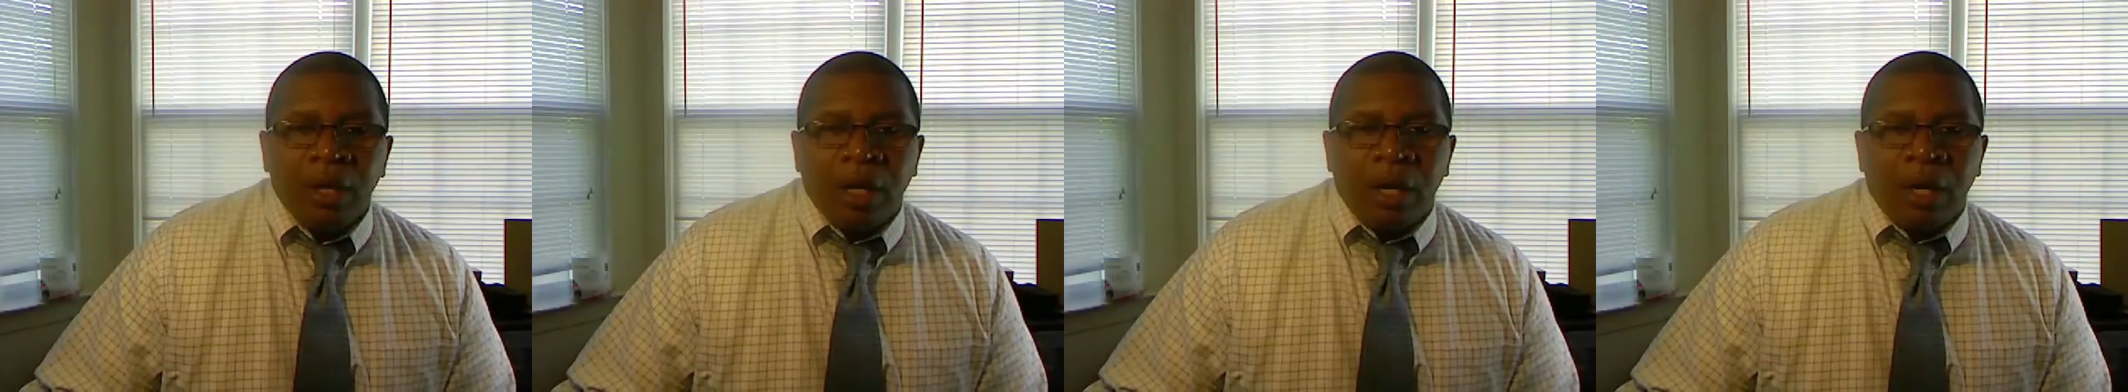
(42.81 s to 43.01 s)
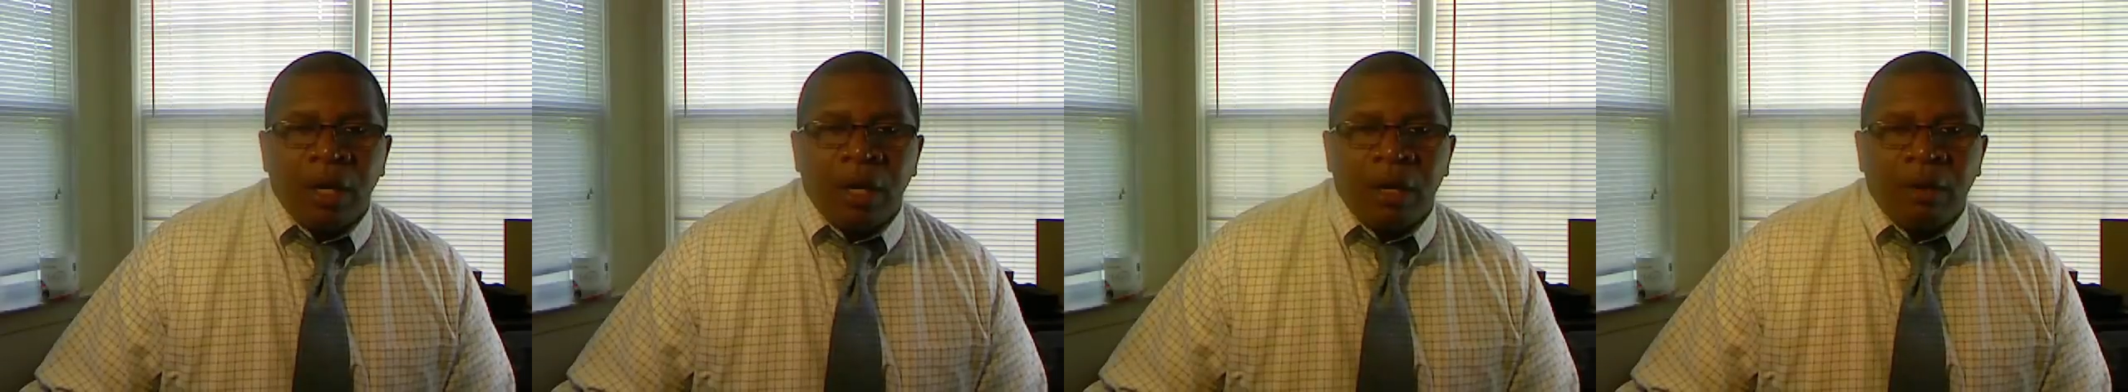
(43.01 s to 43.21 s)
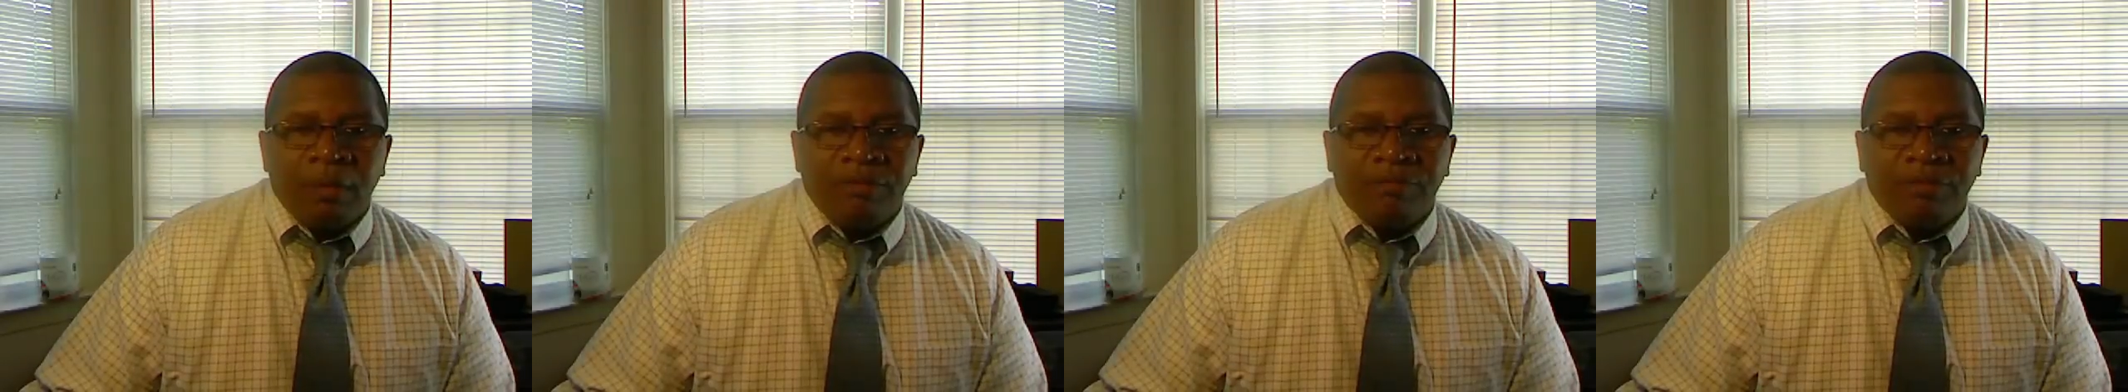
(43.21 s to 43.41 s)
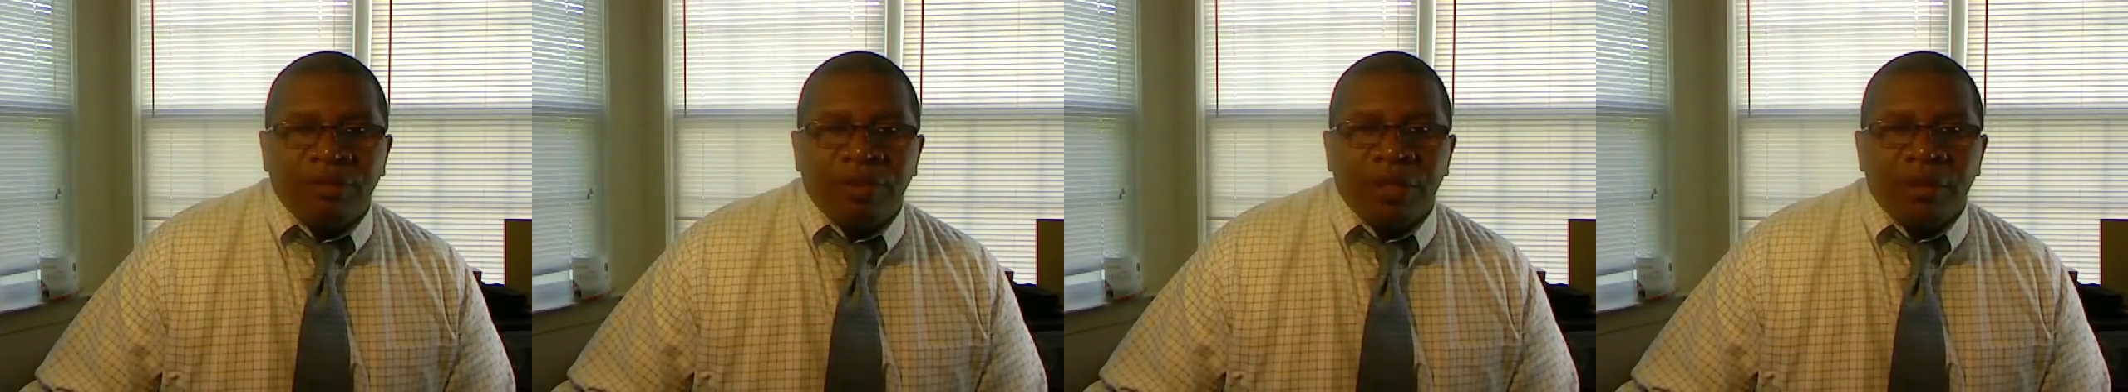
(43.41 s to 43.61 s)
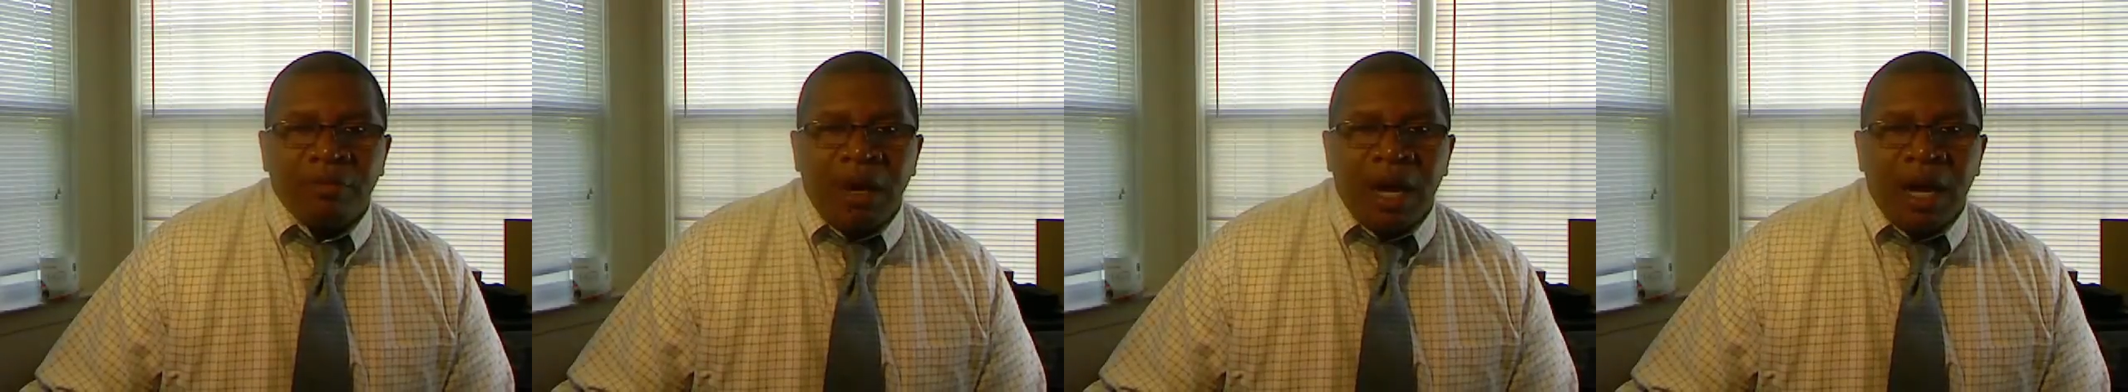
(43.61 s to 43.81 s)
a
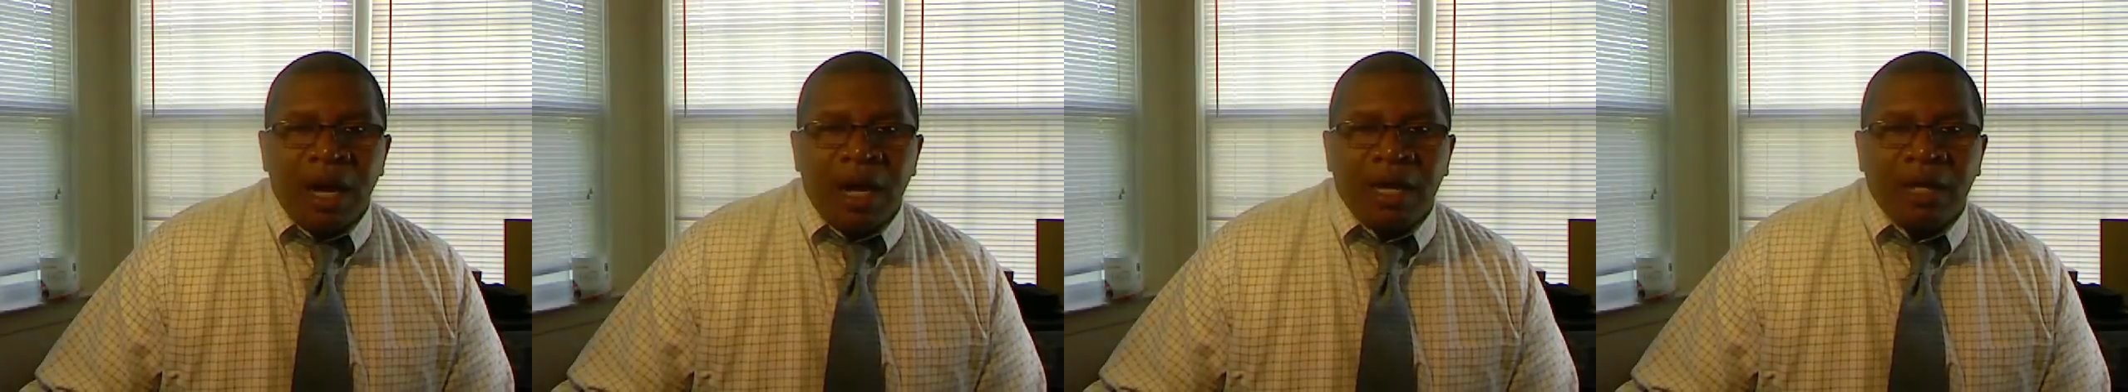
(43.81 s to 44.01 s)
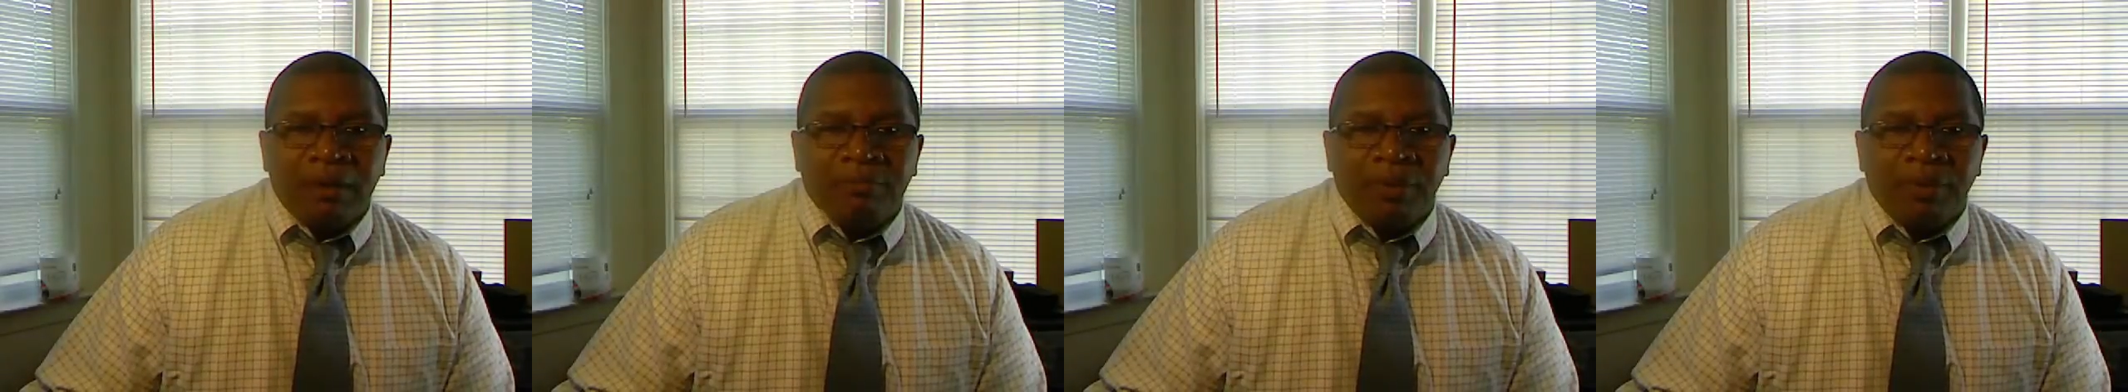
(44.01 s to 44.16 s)
friend of mine,